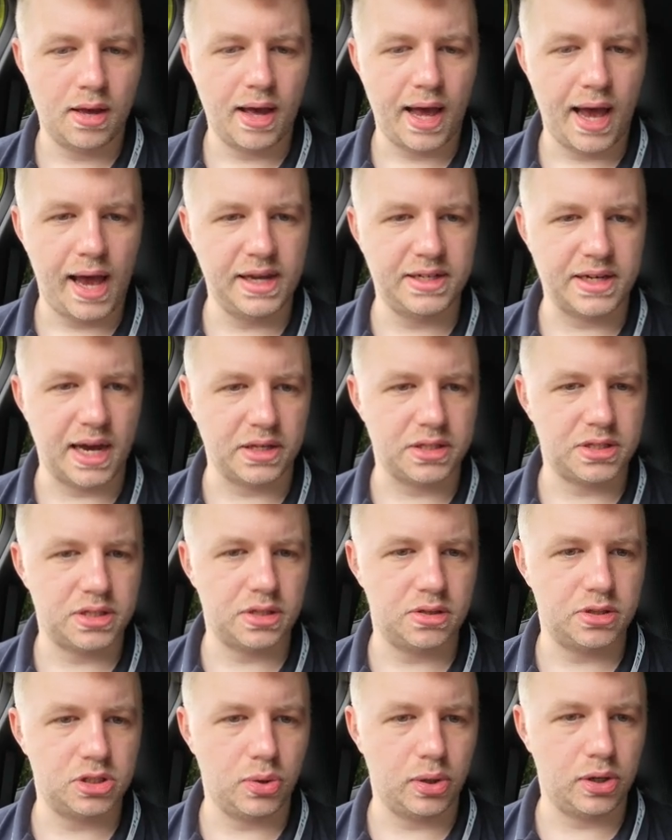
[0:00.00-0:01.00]
ADAS,
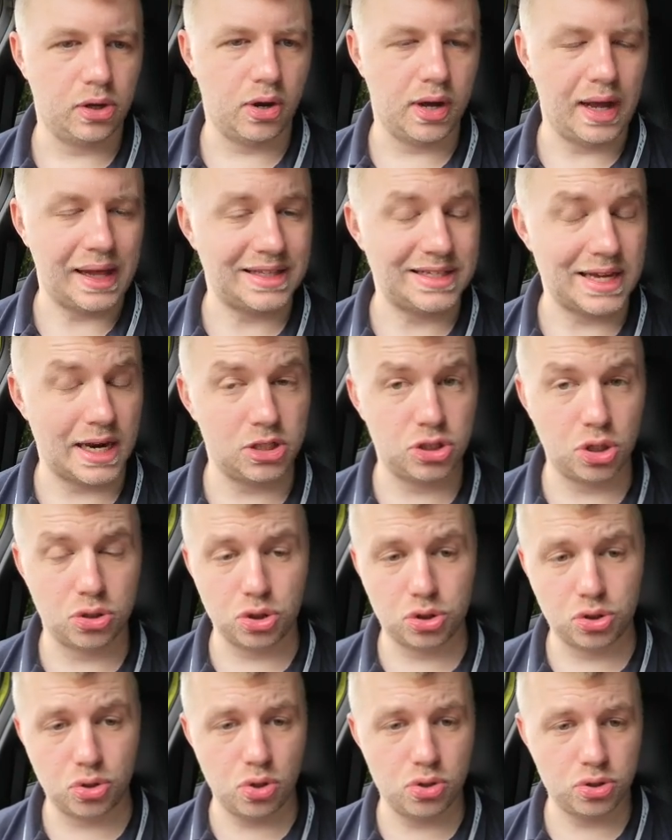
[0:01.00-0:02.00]
so we've got
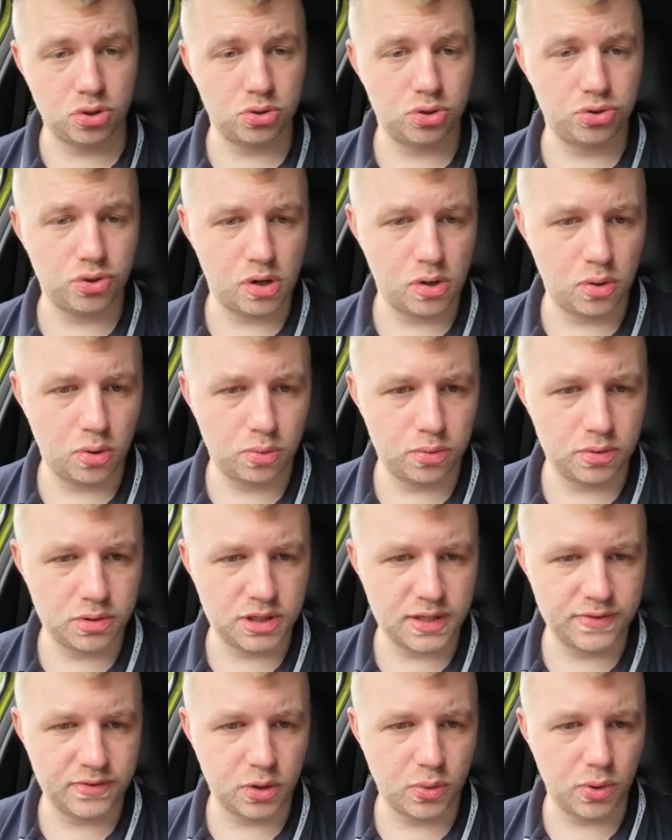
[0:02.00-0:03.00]
intelligent cruise control,
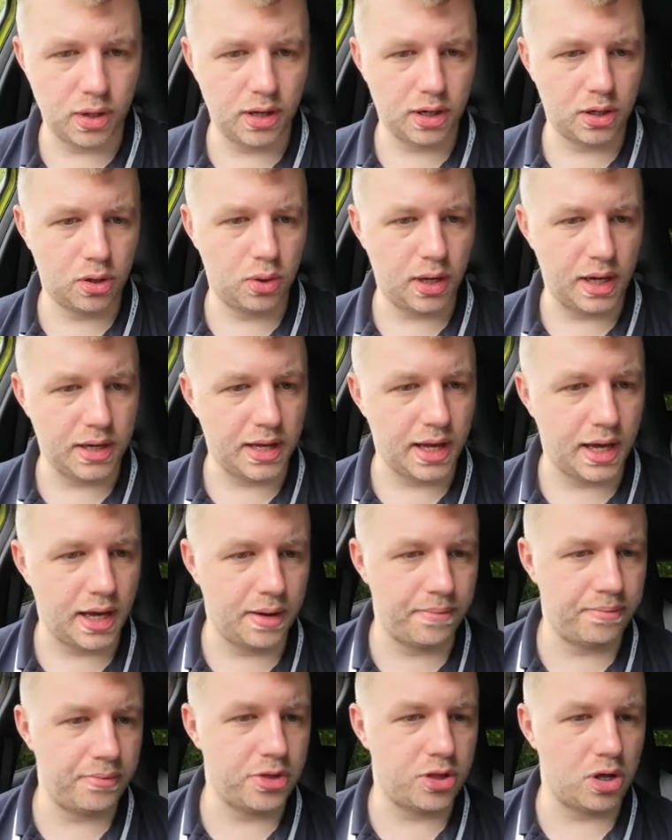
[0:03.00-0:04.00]
so have a quick look in
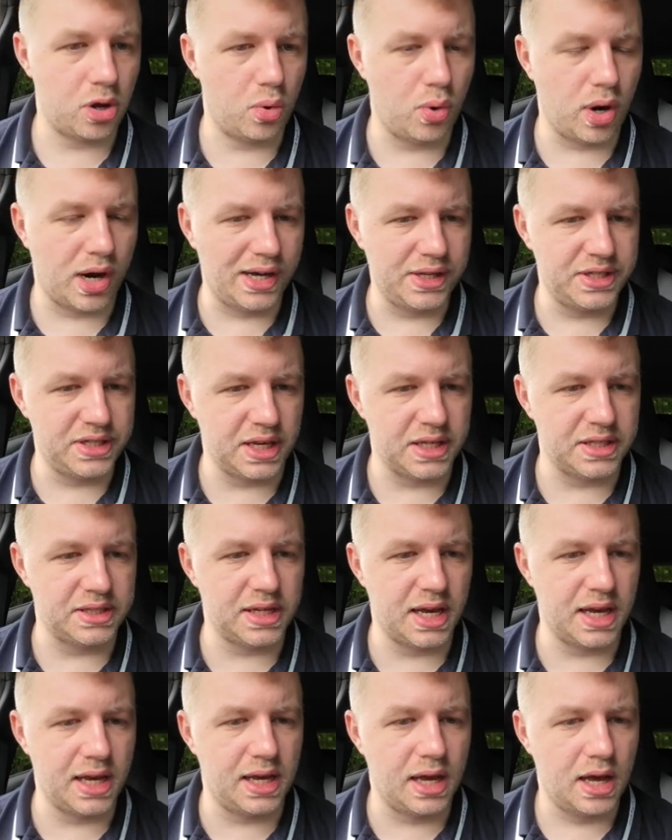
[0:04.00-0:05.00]
here. So
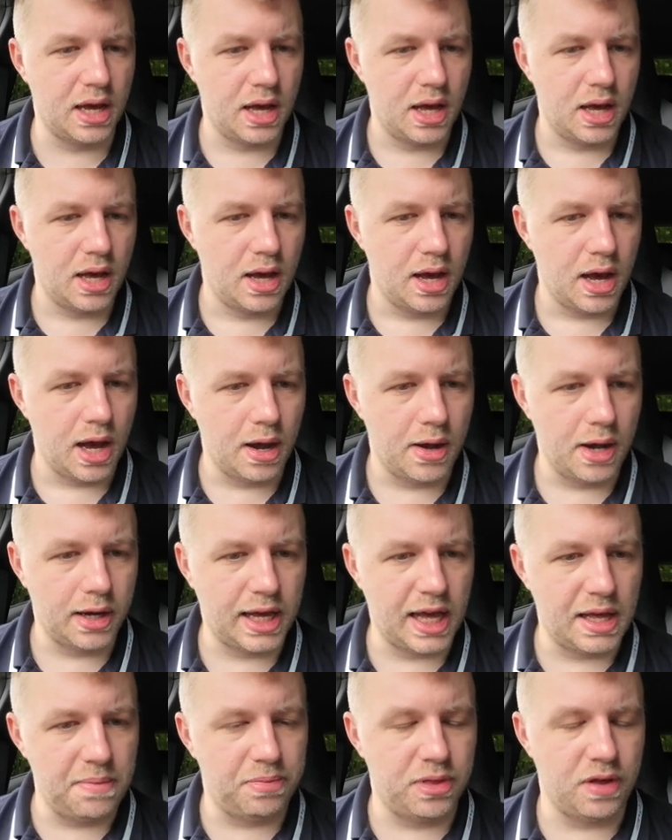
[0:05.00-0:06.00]
ICC,
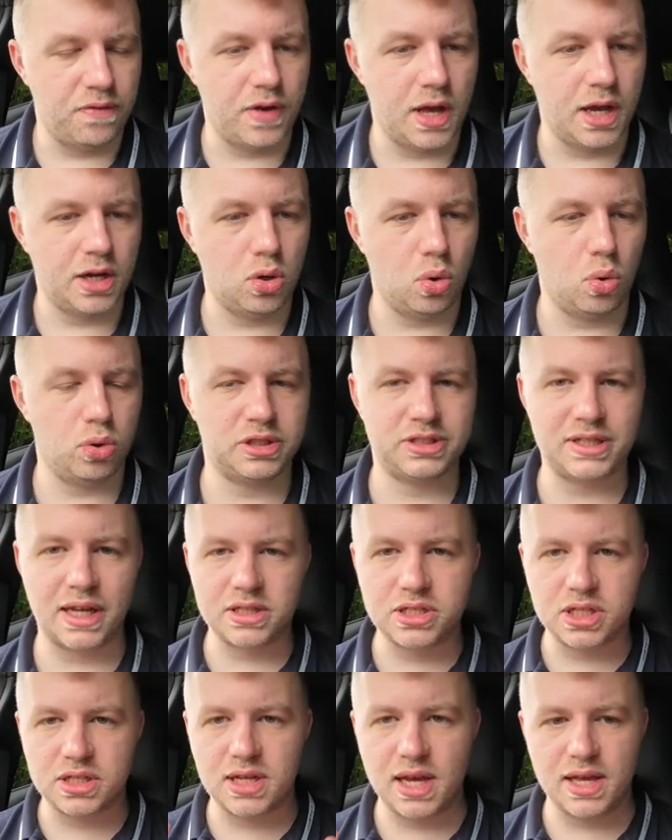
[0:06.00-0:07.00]
keep the vehicle
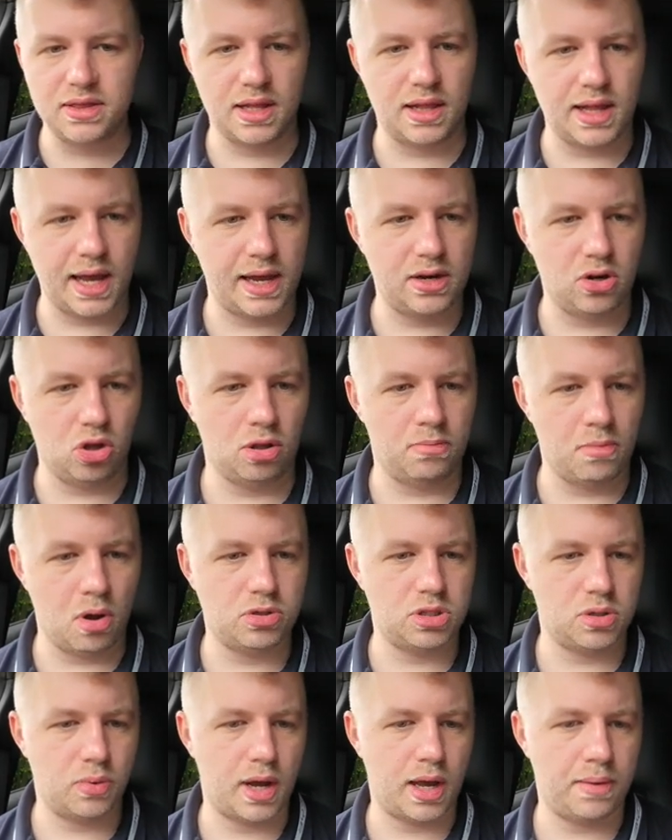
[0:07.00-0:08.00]
centered in the lane on the
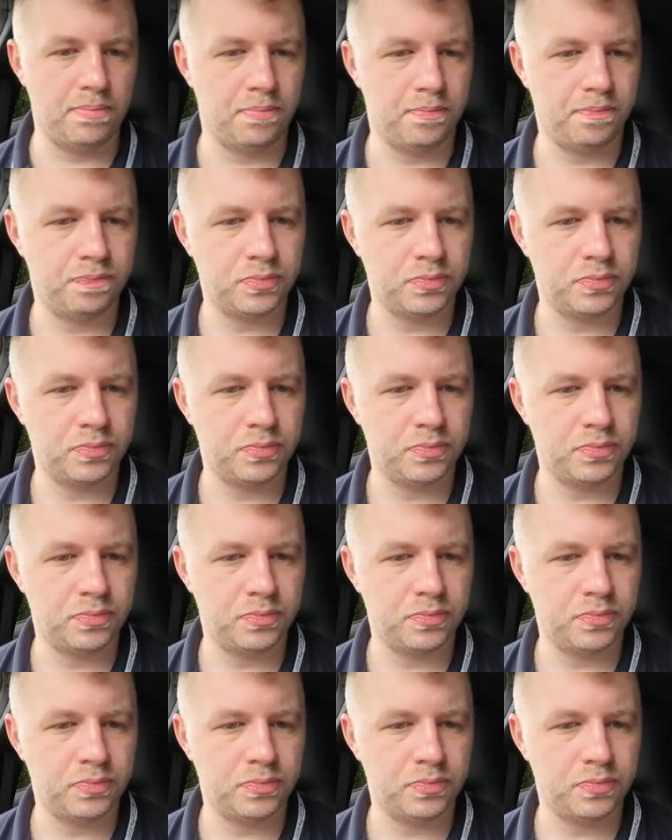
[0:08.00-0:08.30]
motorway.